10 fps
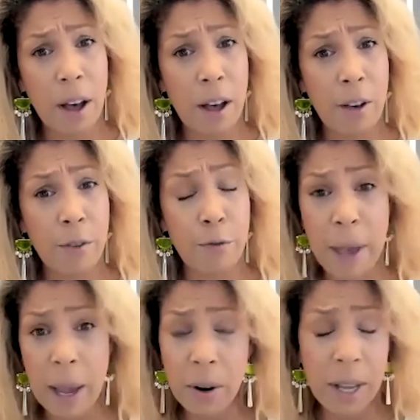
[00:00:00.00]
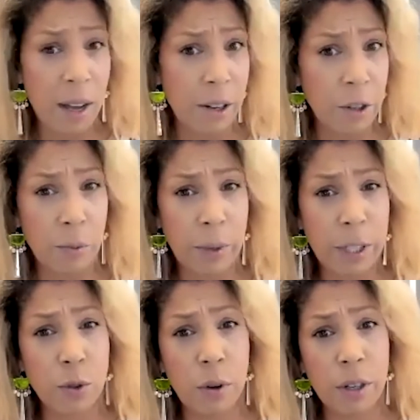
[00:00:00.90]
a very under
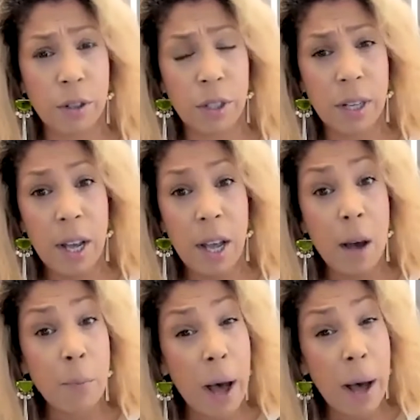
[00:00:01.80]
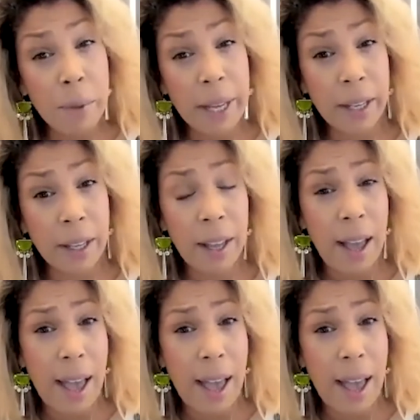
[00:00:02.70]
resourced public